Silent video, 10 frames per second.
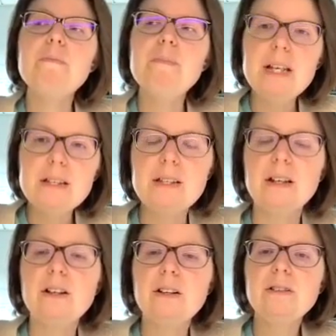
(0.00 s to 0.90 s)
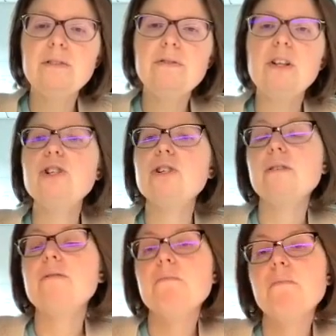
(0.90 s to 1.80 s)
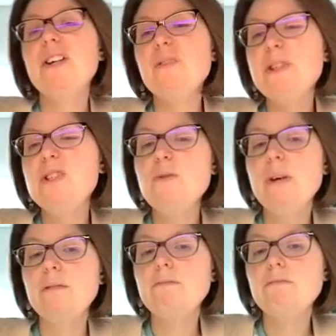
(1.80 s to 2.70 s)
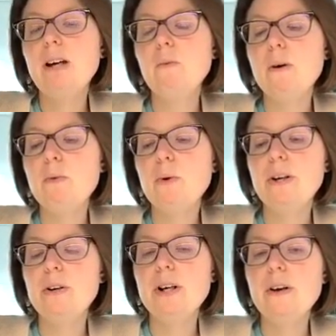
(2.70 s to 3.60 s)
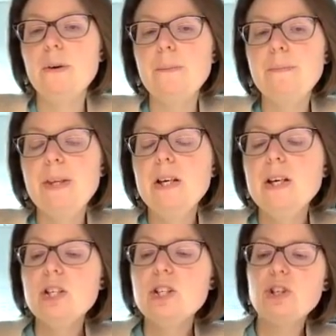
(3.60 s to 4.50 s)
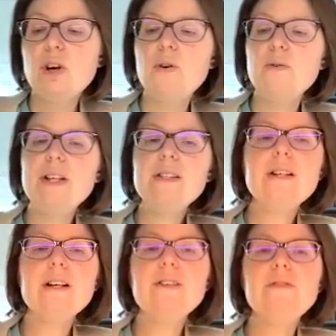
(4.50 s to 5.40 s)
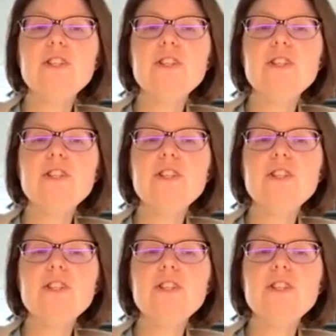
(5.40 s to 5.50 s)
basic function might have been doing at one point or another. So that's kind of the